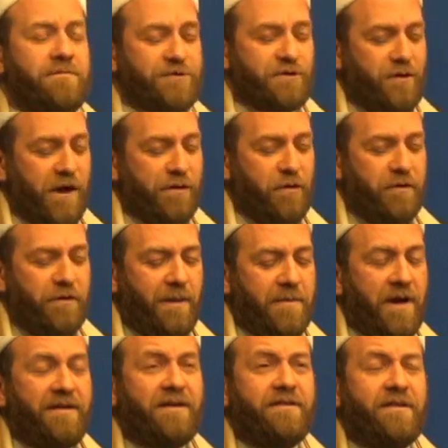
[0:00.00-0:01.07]
So
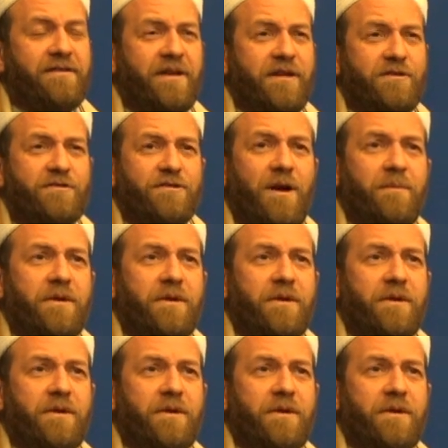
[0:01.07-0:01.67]
I'm not here to teach you,